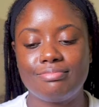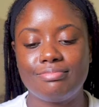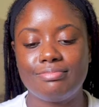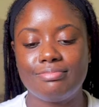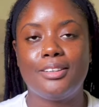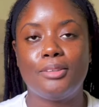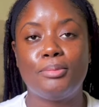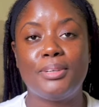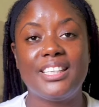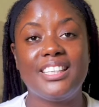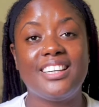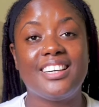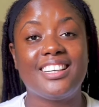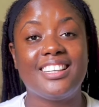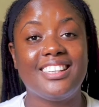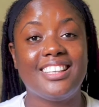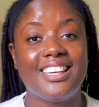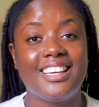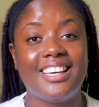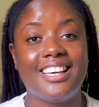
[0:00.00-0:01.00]
But
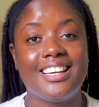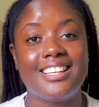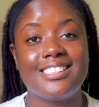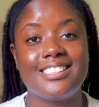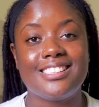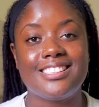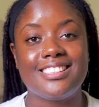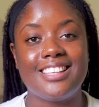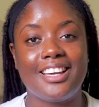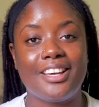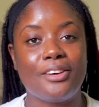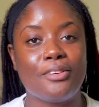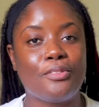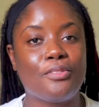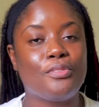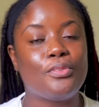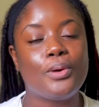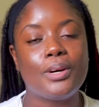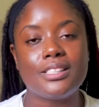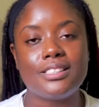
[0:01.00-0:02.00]
luckily it's like
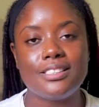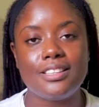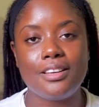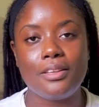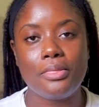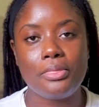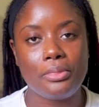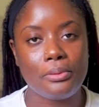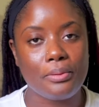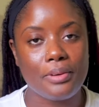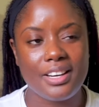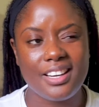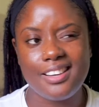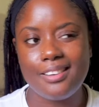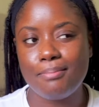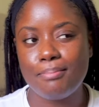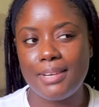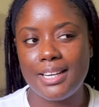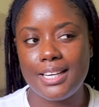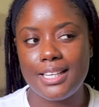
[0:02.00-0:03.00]
43
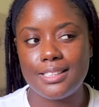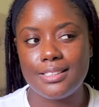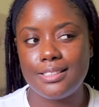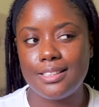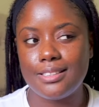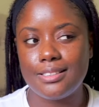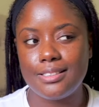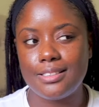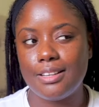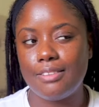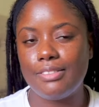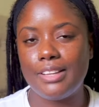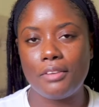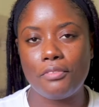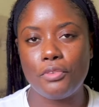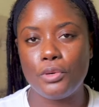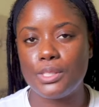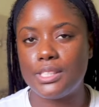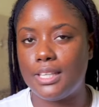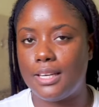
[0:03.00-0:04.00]
minutes and stuff, like
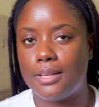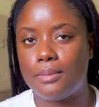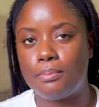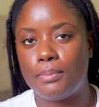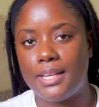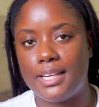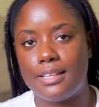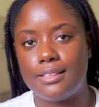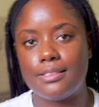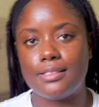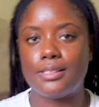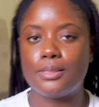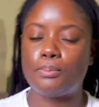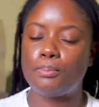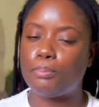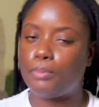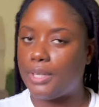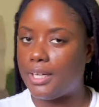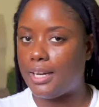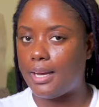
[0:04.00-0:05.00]
48 minutes
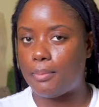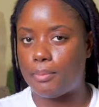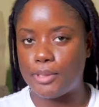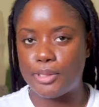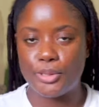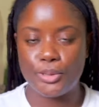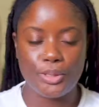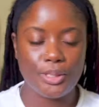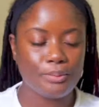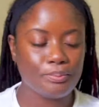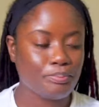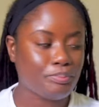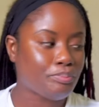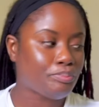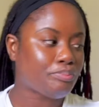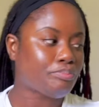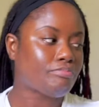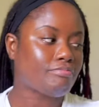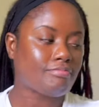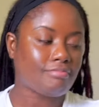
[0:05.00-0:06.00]
per episode.
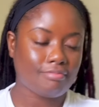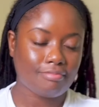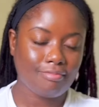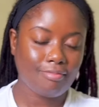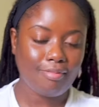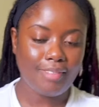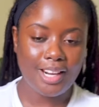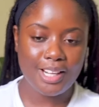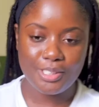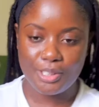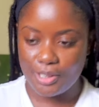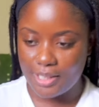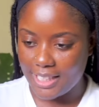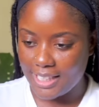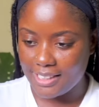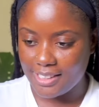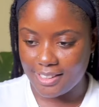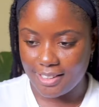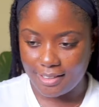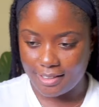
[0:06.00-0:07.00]
So
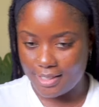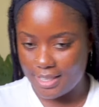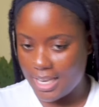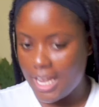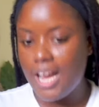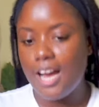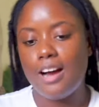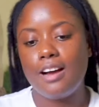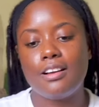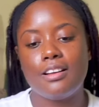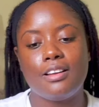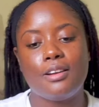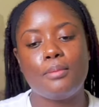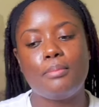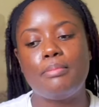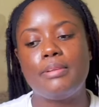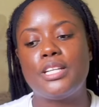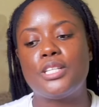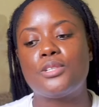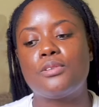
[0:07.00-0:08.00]
that's good. Gonna
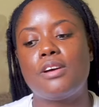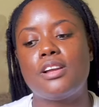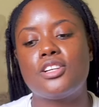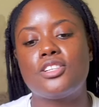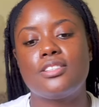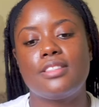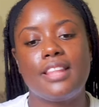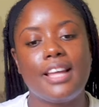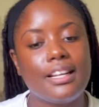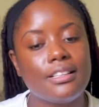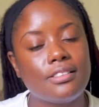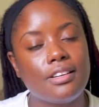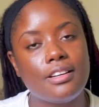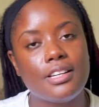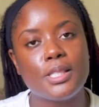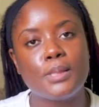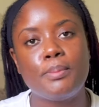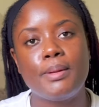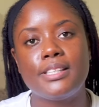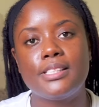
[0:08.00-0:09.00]
binge watch that. Gonna
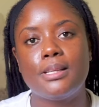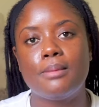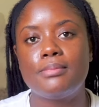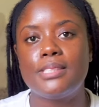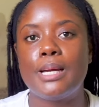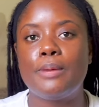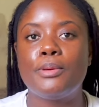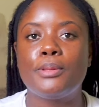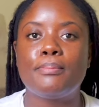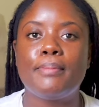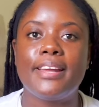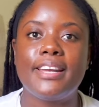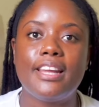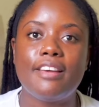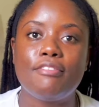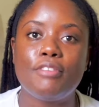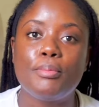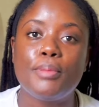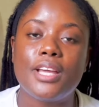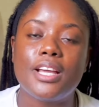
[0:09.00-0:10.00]
spend some time with my
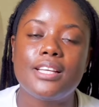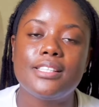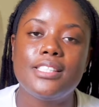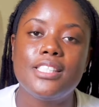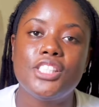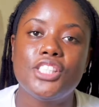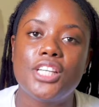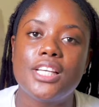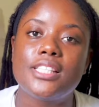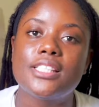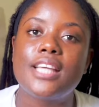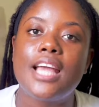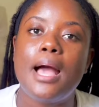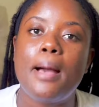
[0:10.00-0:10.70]
nephew because he just